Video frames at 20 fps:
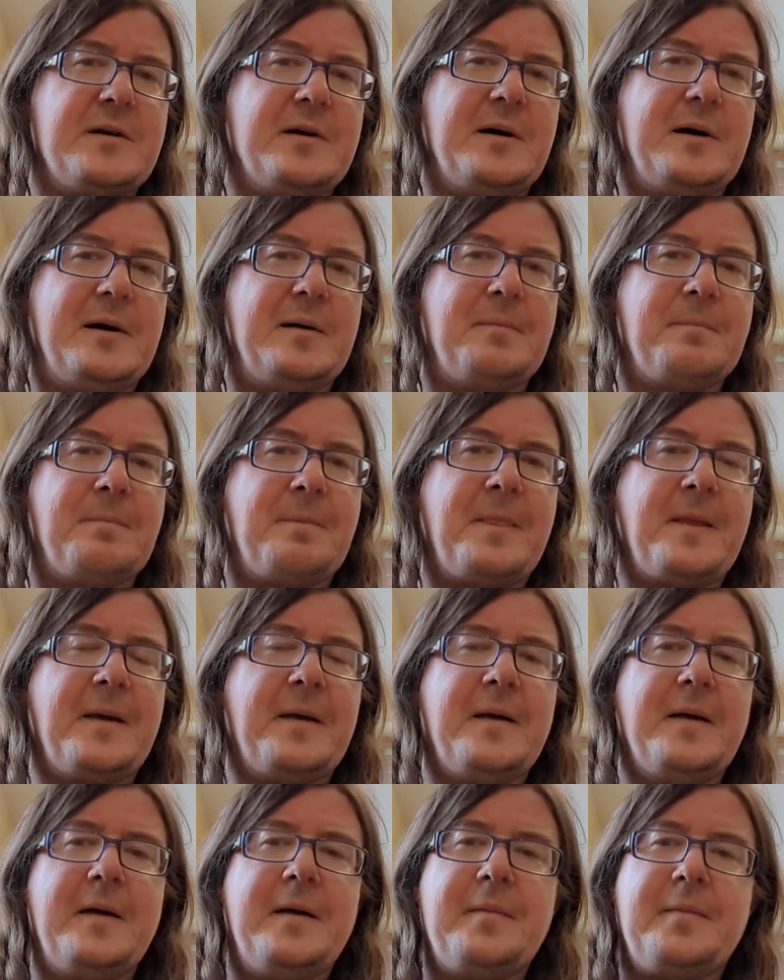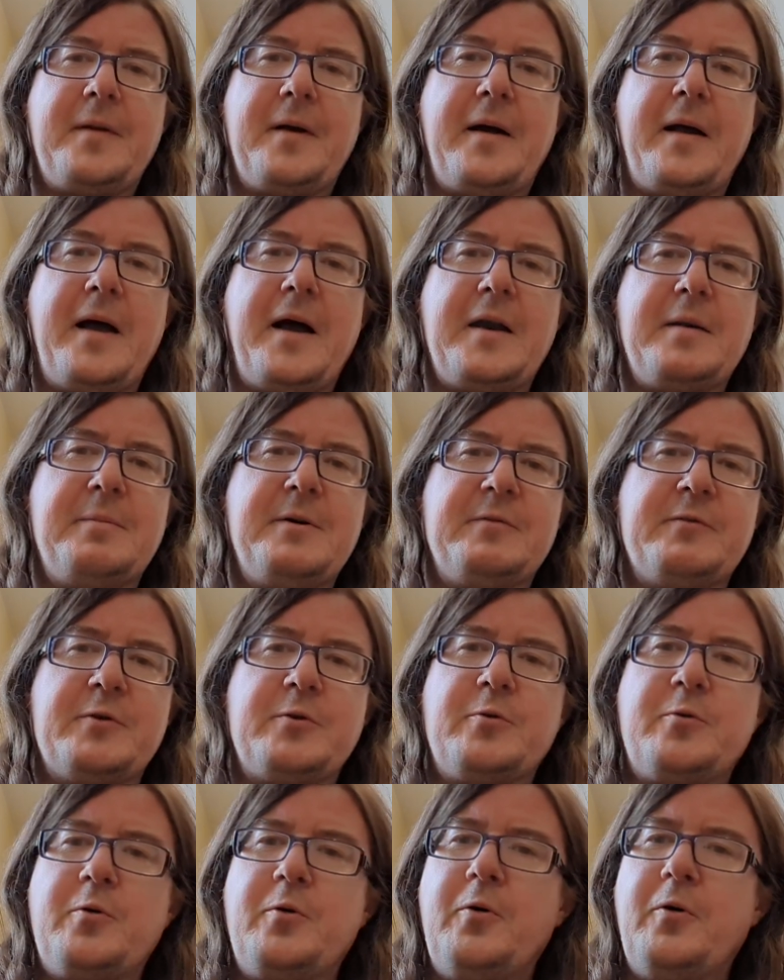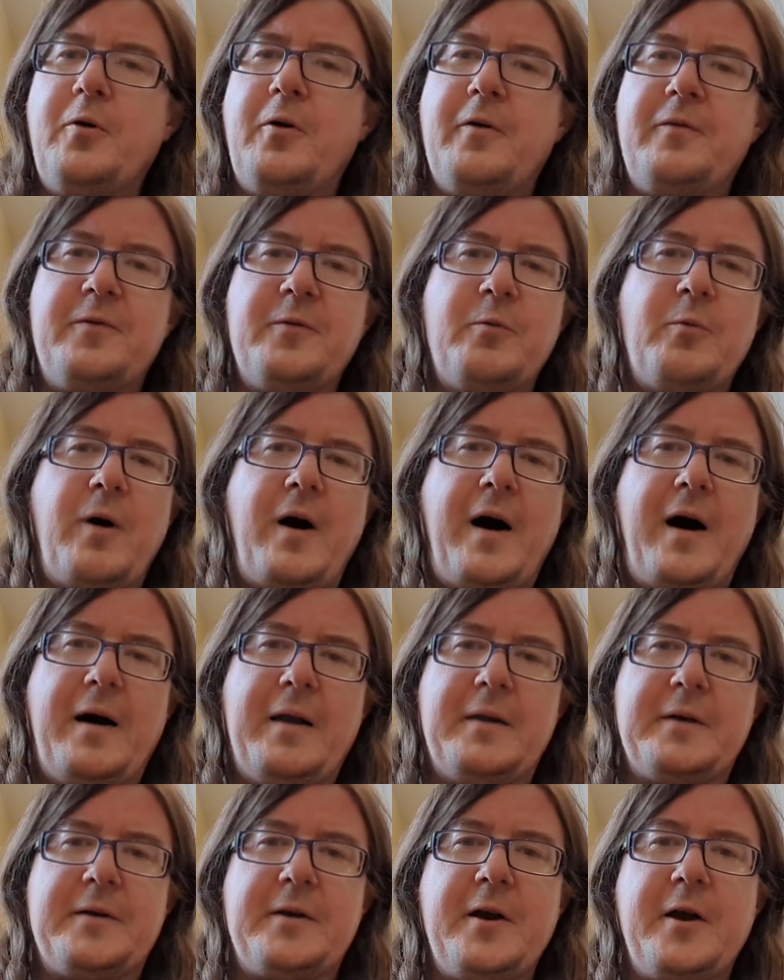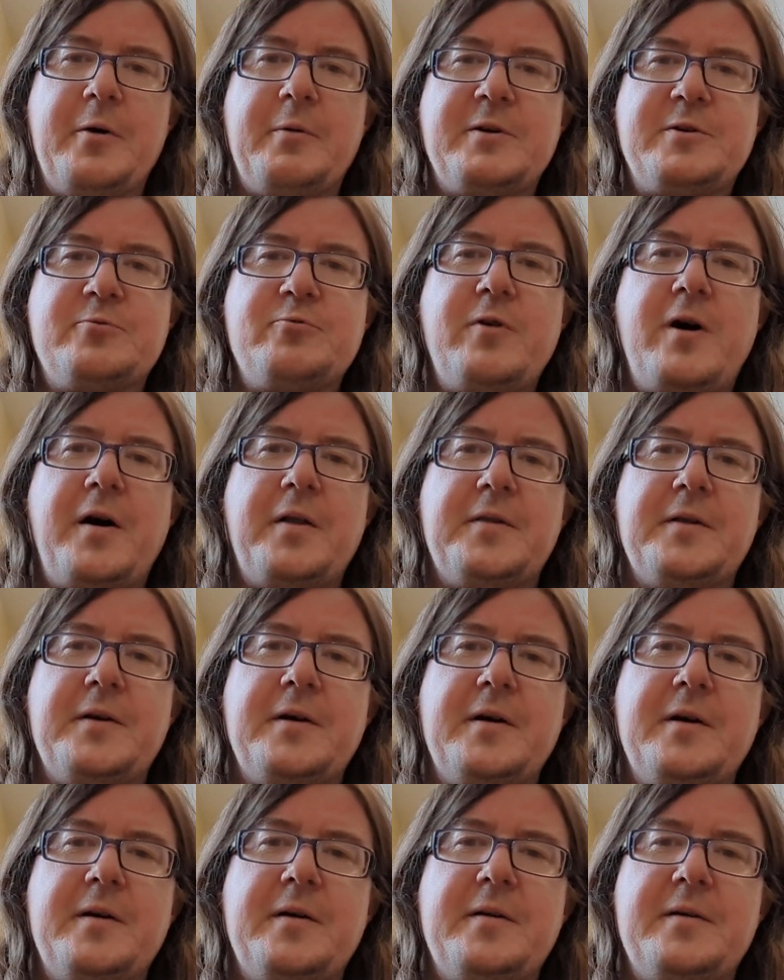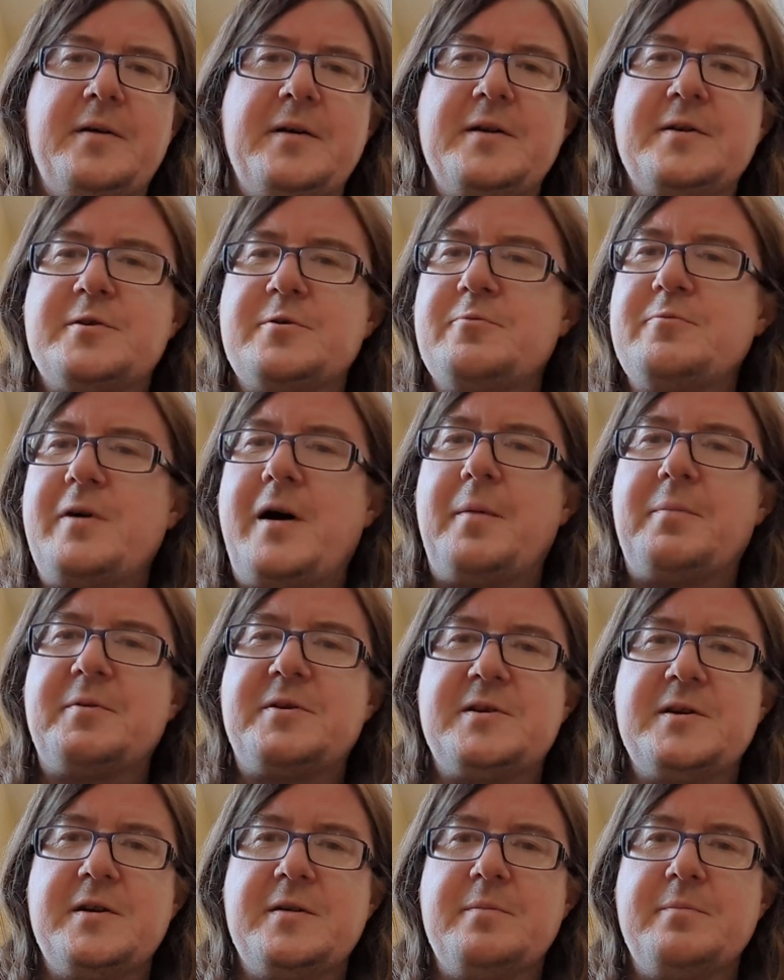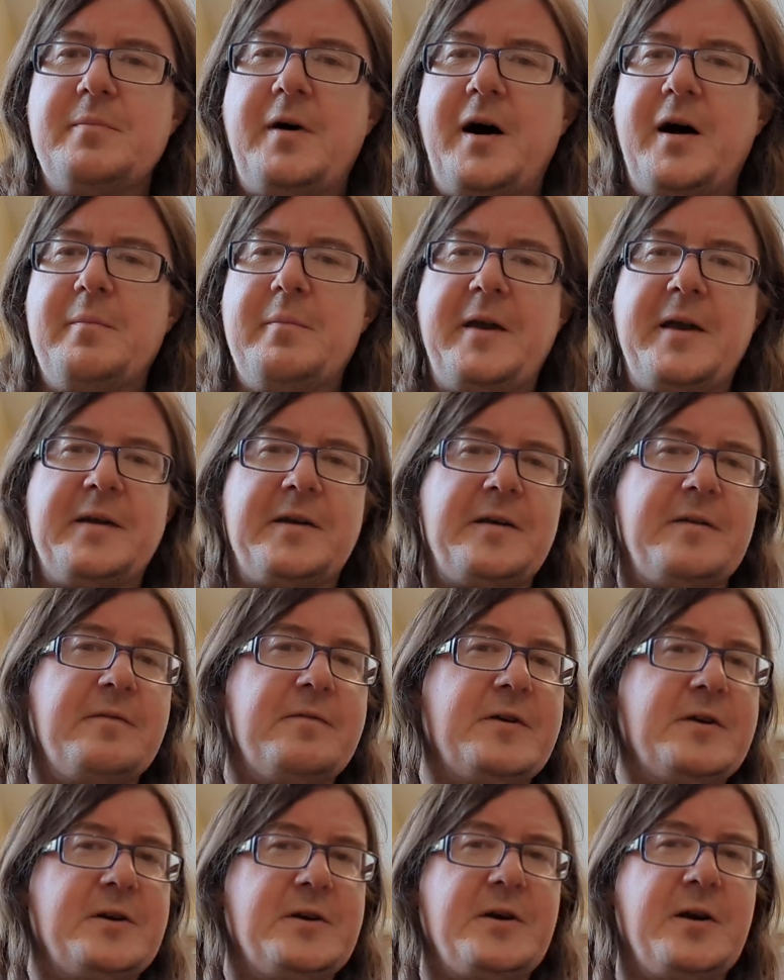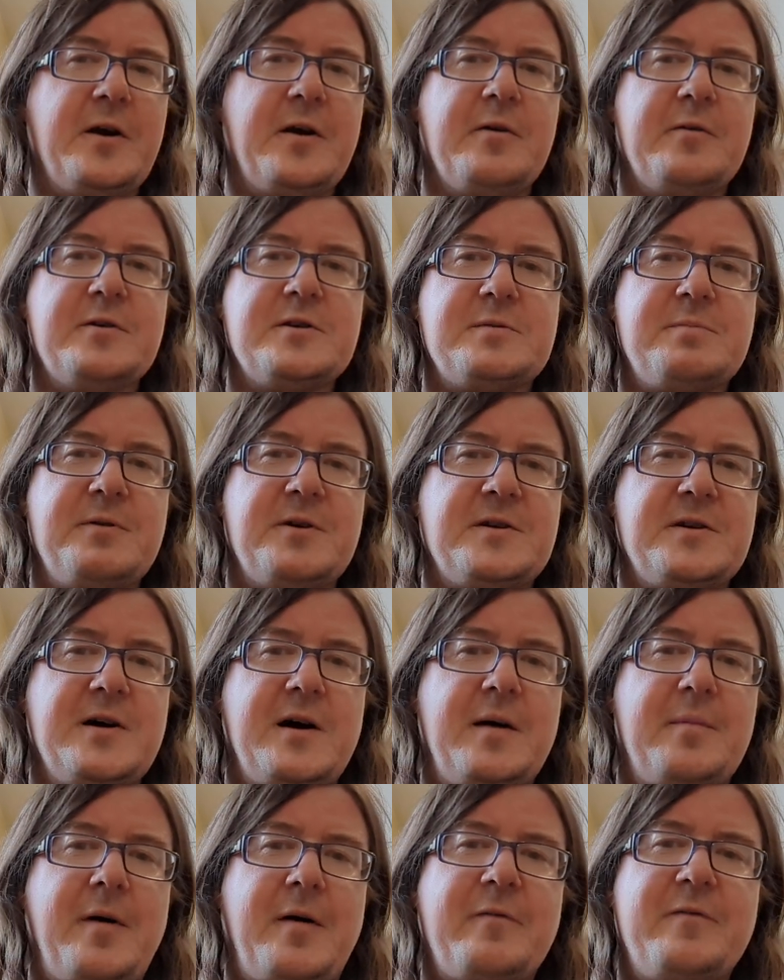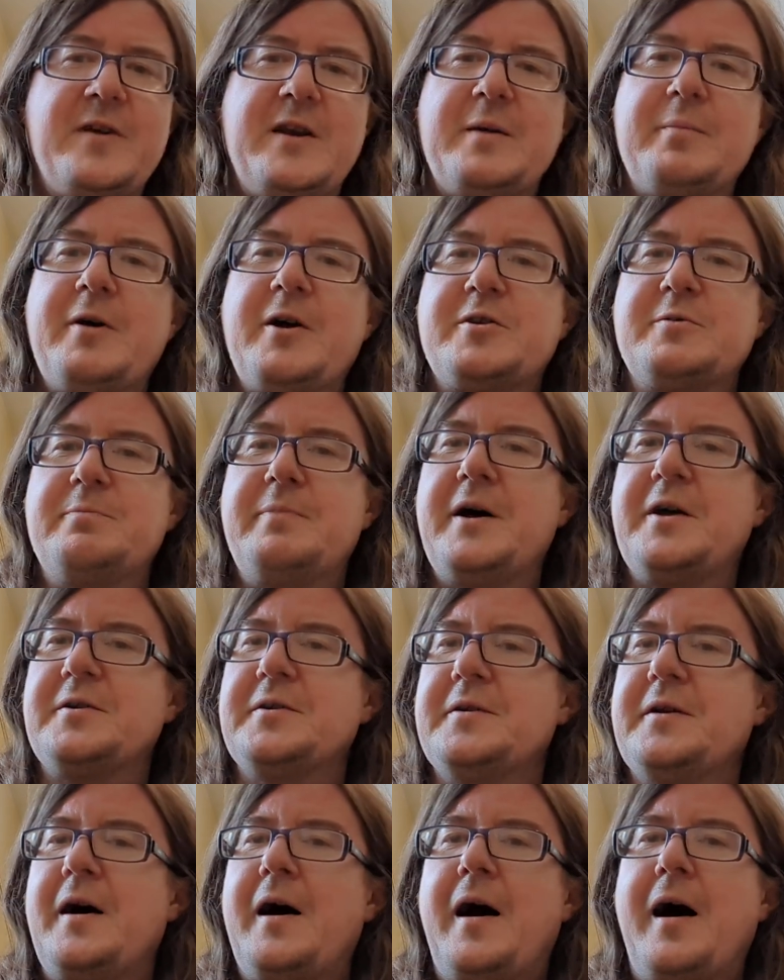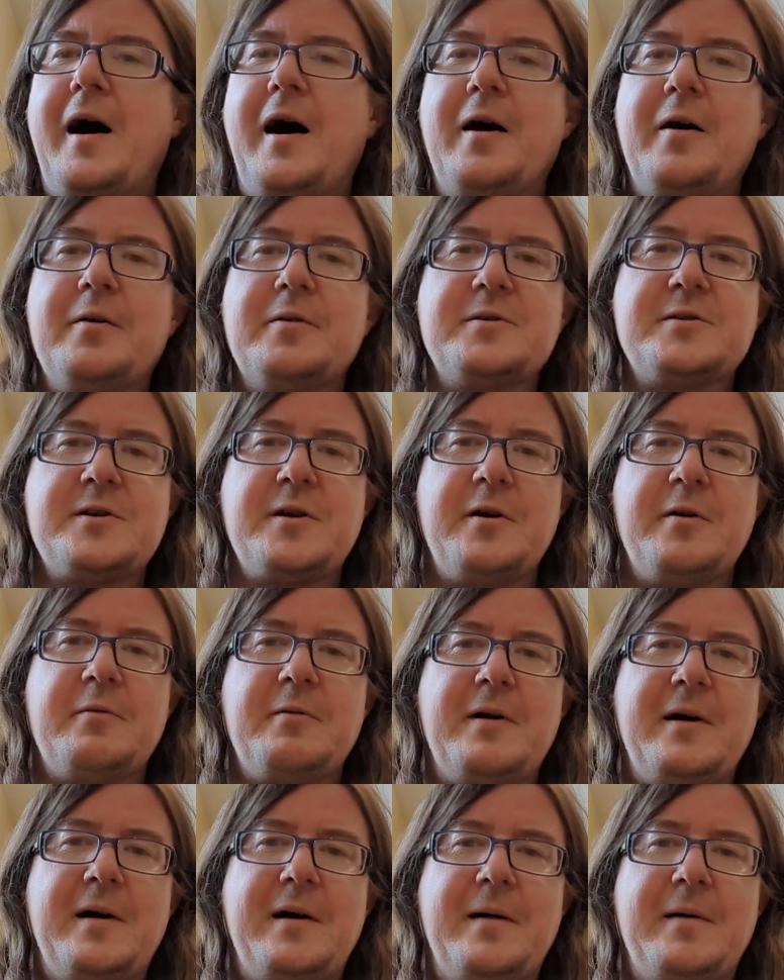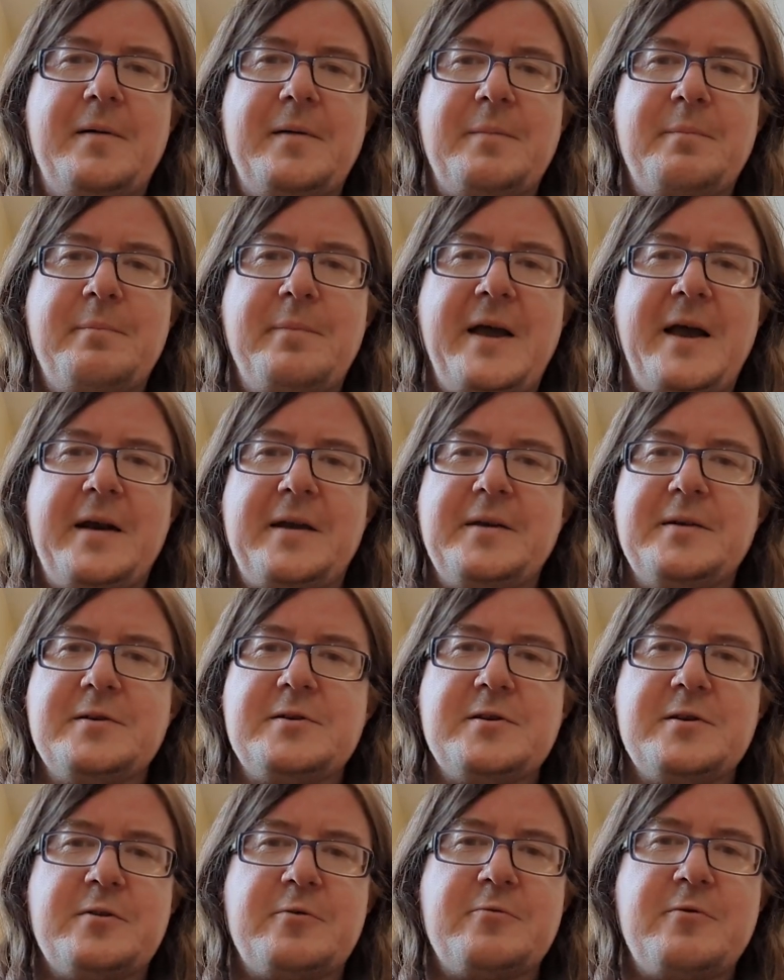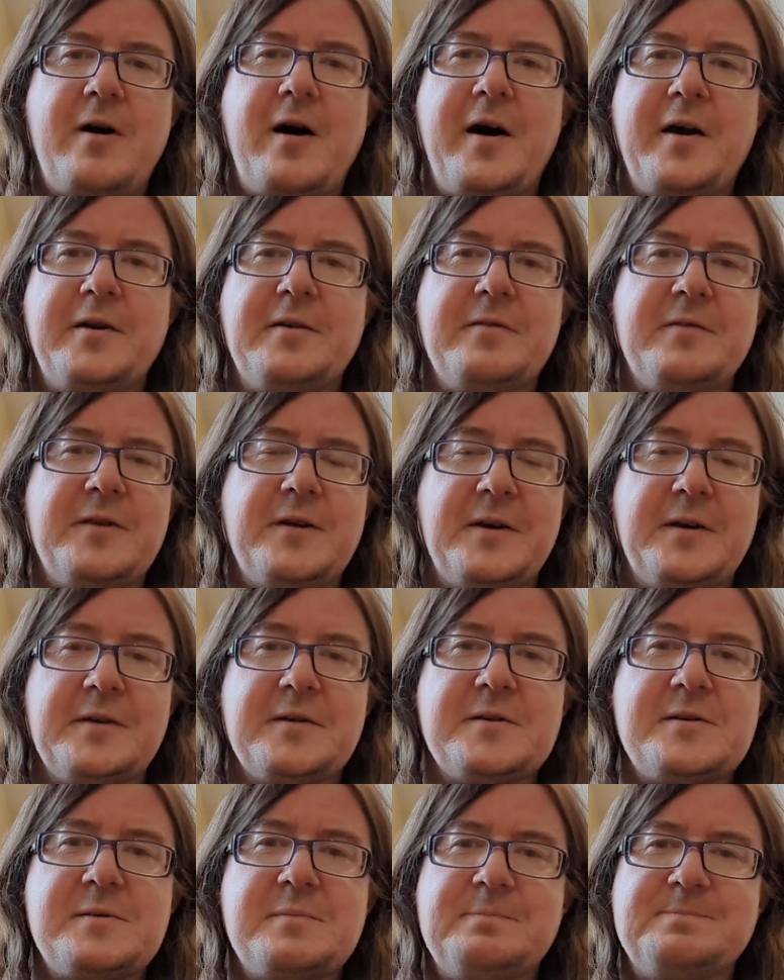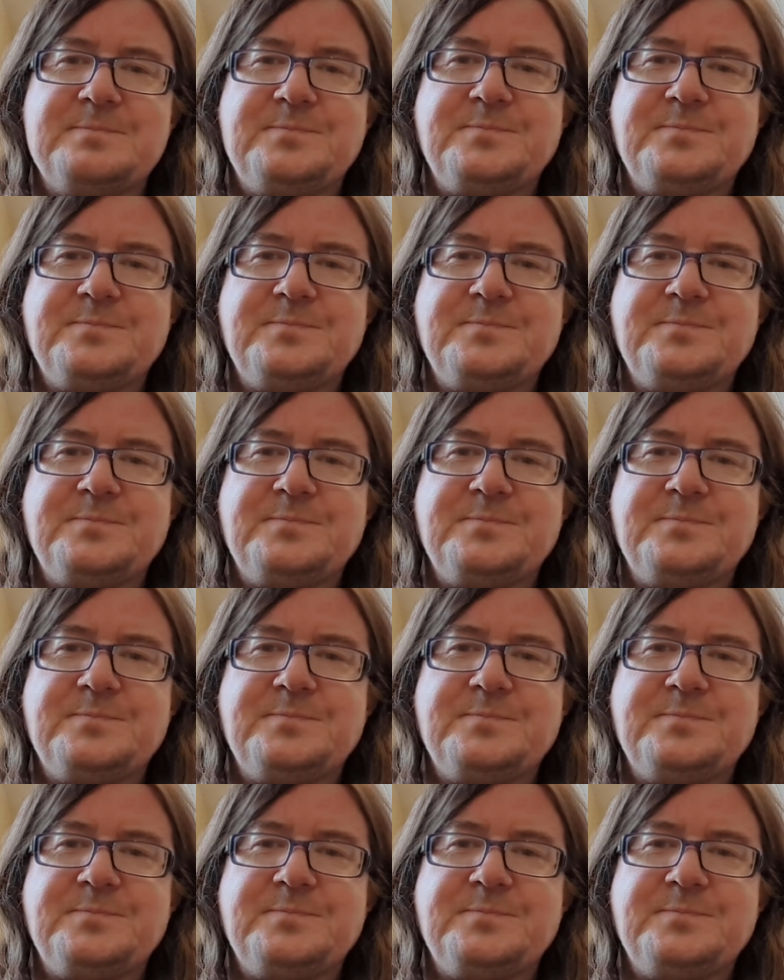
I had a bit of a cough a while ago, which rather interrupted my making videos, but I'm feeling much better now, so back into the grind of things.